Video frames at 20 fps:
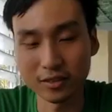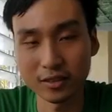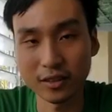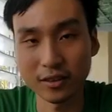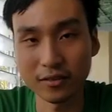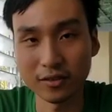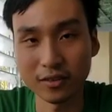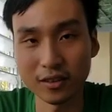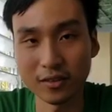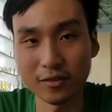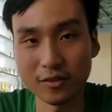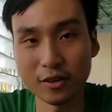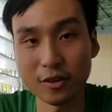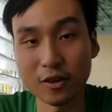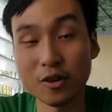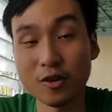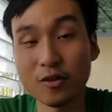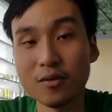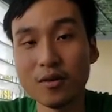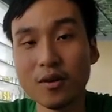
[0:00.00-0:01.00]
Affinity
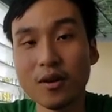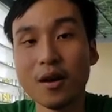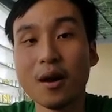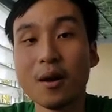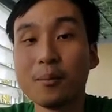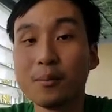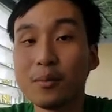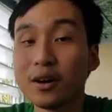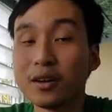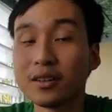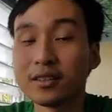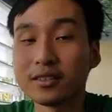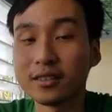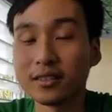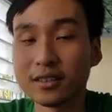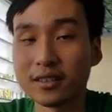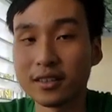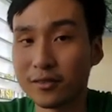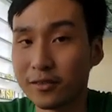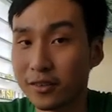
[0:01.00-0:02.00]
Photo, but
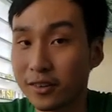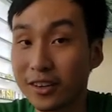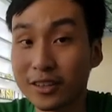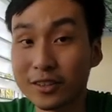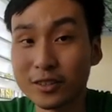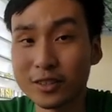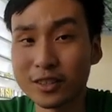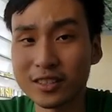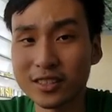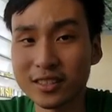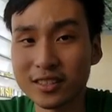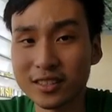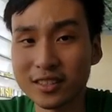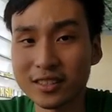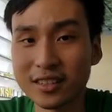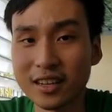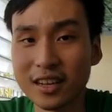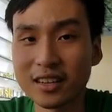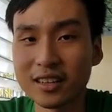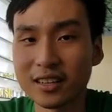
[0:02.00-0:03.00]
if you're interested in
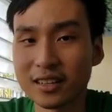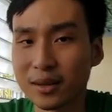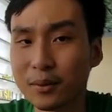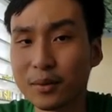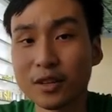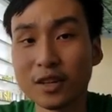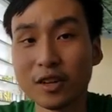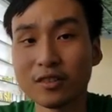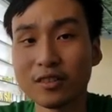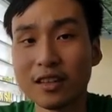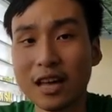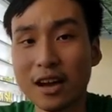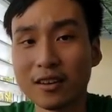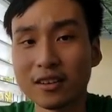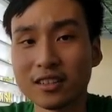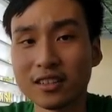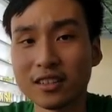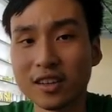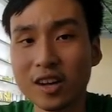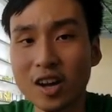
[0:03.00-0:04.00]
that, let me know down
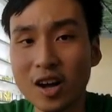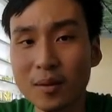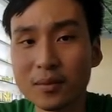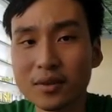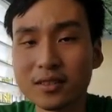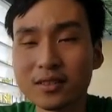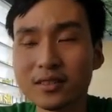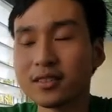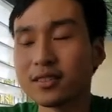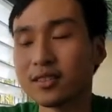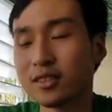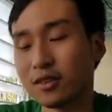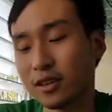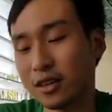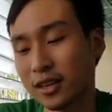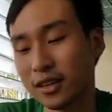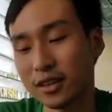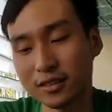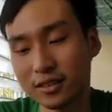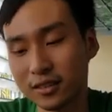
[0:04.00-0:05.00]
in the comments so
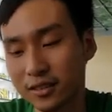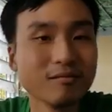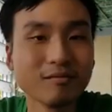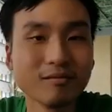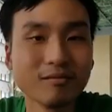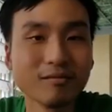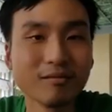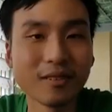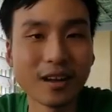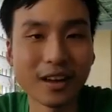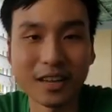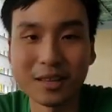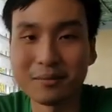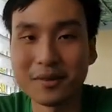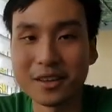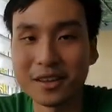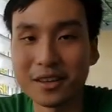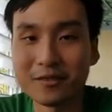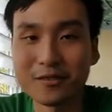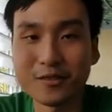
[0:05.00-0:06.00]
that I can
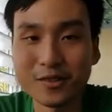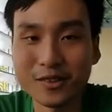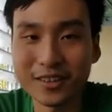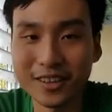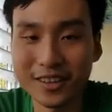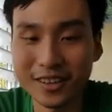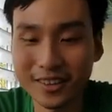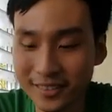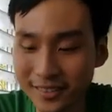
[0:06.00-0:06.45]
make it for you guys.